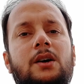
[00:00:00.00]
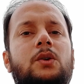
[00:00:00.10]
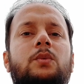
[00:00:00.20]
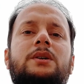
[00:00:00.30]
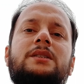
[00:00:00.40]

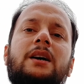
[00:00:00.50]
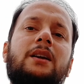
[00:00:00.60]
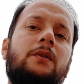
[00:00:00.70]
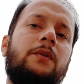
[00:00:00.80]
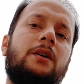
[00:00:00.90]
Towards the
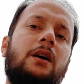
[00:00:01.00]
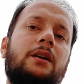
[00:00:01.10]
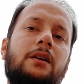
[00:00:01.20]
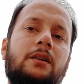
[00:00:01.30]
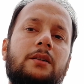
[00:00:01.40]
end of her
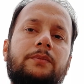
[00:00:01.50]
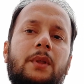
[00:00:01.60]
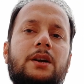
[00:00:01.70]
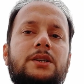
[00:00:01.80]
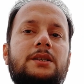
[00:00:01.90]
article,
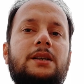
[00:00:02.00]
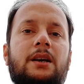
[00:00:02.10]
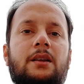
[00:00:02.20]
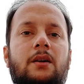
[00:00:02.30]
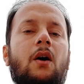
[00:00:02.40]
she said,